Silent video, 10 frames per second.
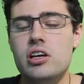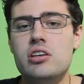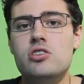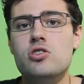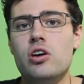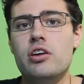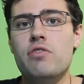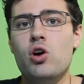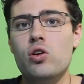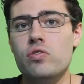It does not
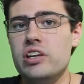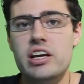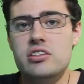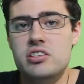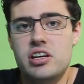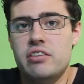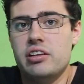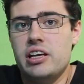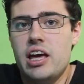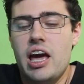involve
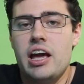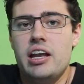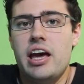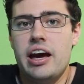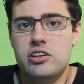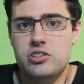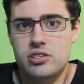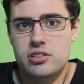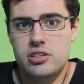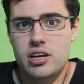necessarily any
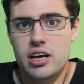actions.